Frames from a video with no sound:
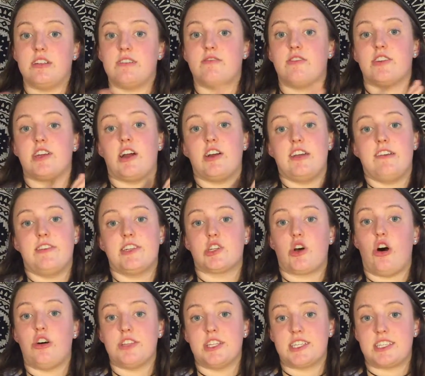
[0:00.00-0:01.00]
if it's
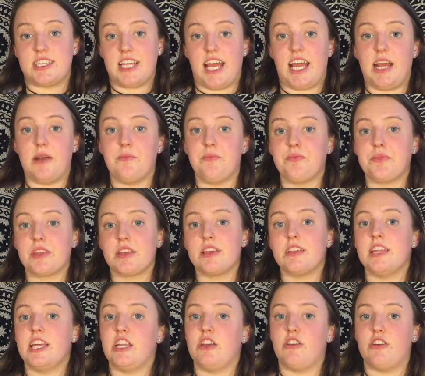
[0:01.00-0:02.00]
all the same,
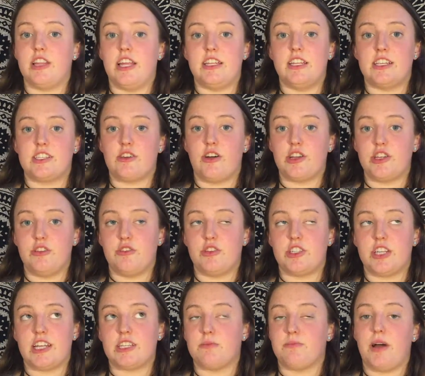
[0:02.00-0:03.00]
then as long you just
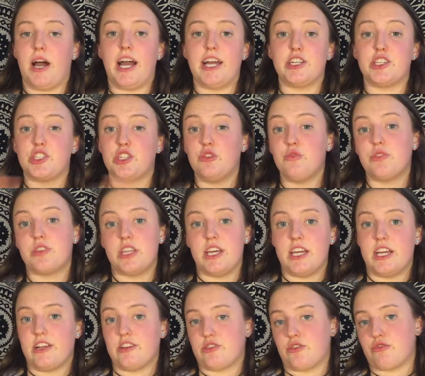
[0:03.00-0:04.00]
have to buy 2
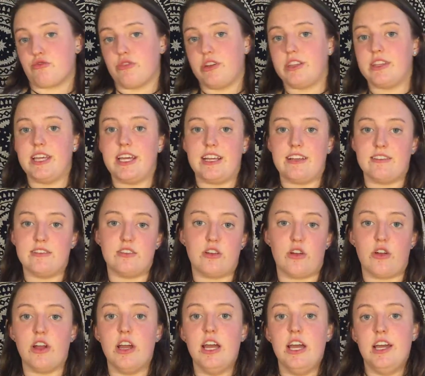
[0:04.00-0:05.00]
things or 3 things
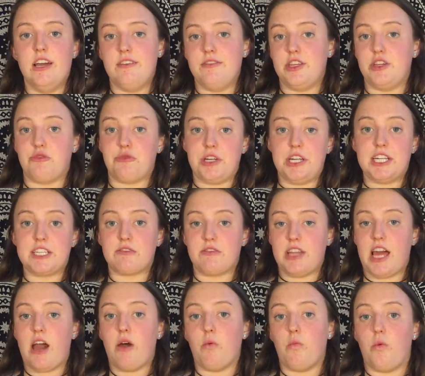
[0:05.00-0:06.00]
or the ingredients for
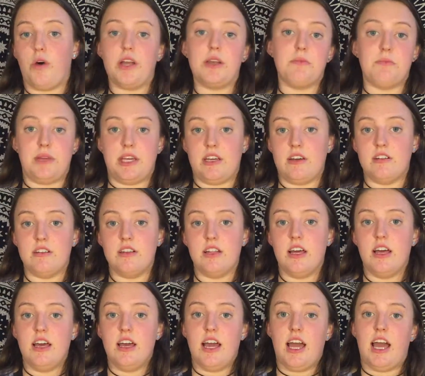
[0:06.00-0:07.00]
that one meal,
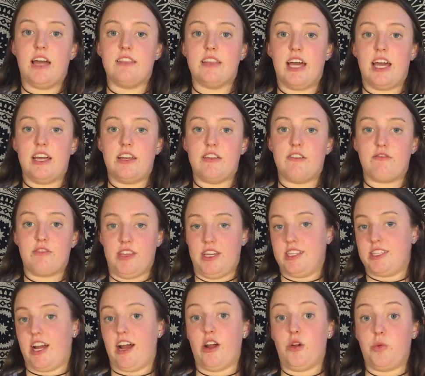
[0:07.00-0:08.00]
and then for the
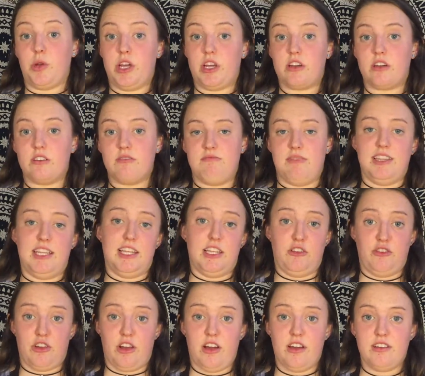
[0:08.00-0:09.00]
entire week, and then
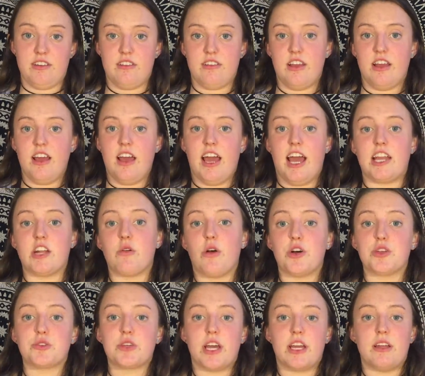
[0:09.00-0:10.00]
you're done. And you
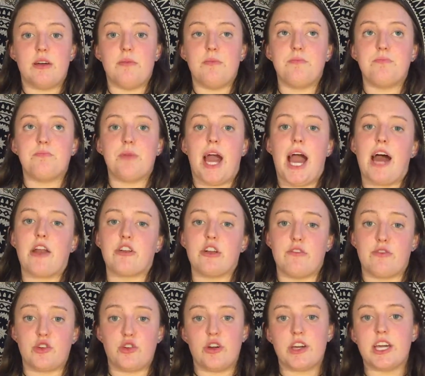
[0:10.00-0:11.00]
also get a pattern
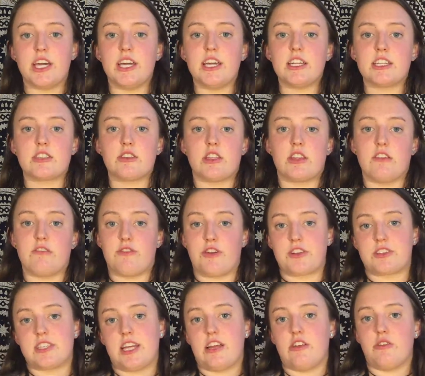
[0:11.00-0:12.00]
of cooking it. So like the
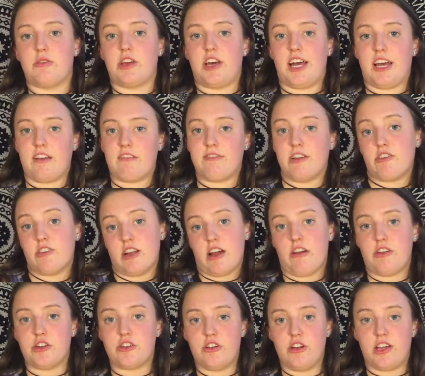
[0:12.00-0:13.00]
first night you kind of figure out how
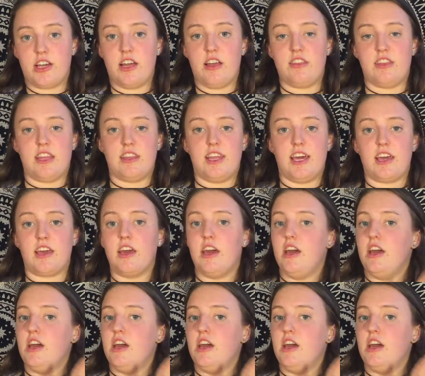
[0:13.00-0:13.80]
to cook it, and then like